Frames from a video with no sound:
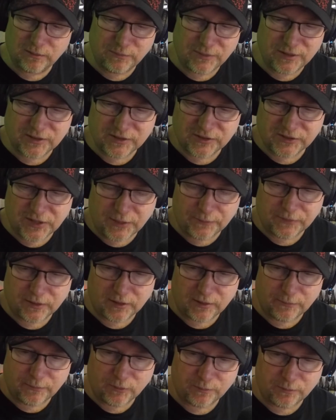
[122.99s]
to me something
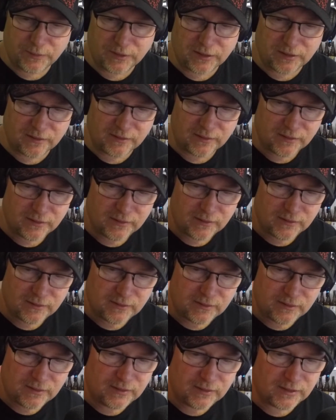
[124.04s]
about being
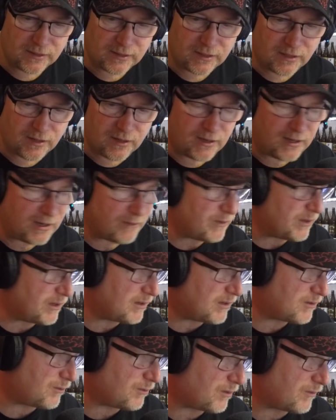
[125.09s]
like a coffee,
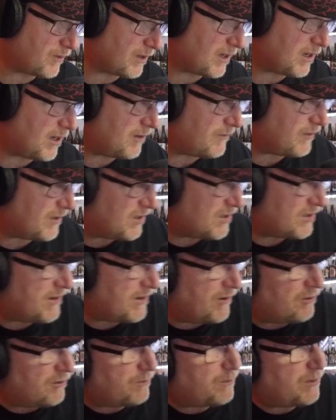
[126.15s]
sort of a coffee
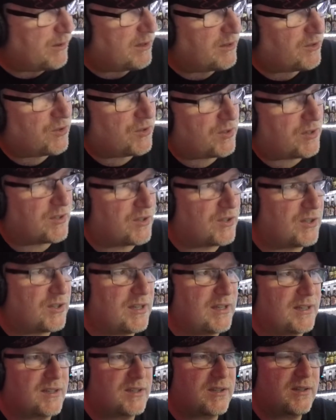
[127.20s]
stout. But as you can
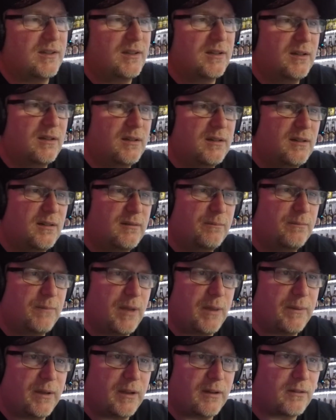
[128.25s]
see, it's
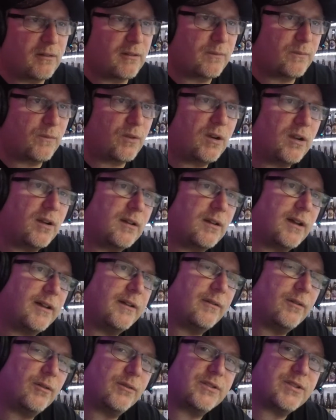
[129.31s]
maybe I heard him wrong. I
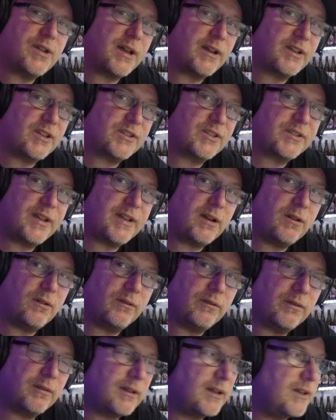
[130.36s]
don't know. It's not a
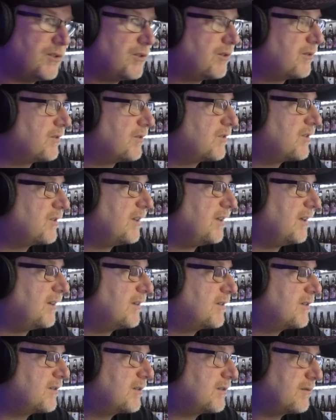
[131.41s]
stout, as you can see.
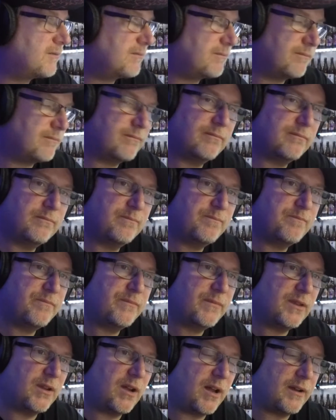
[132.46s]
It's
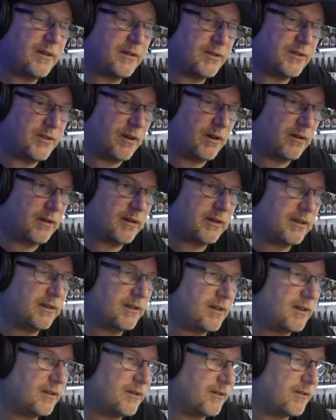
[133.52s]
not dark in
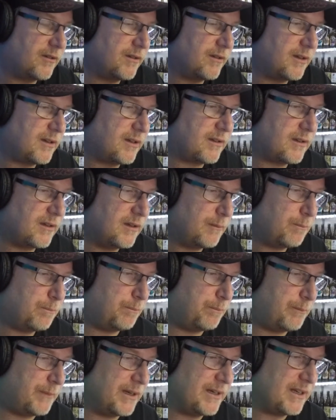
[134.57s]
color and not
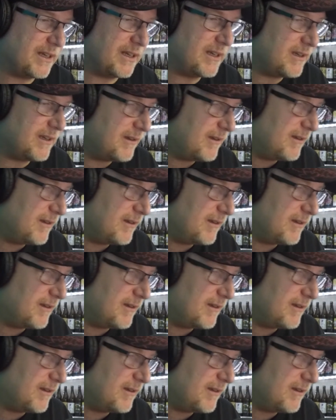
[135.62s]
muddy.